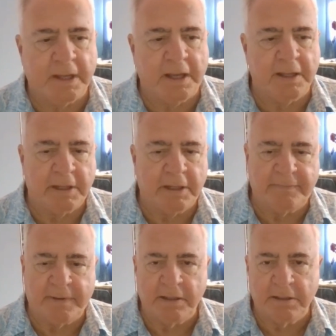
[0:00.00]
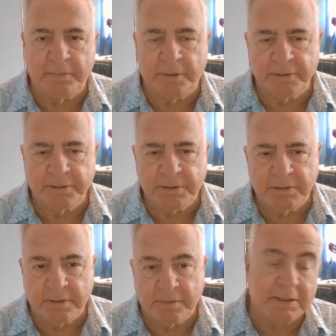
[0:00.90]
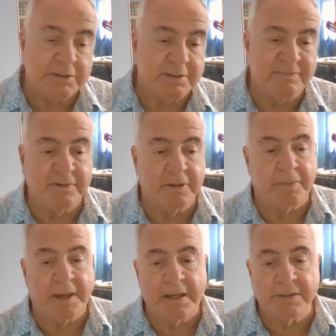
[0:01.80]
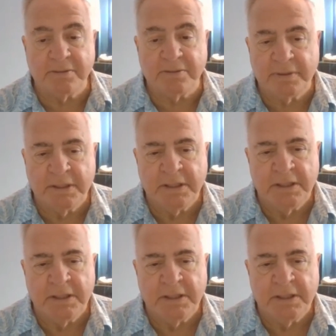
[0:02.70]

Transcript: I am not a violent person. I'm actually very passive.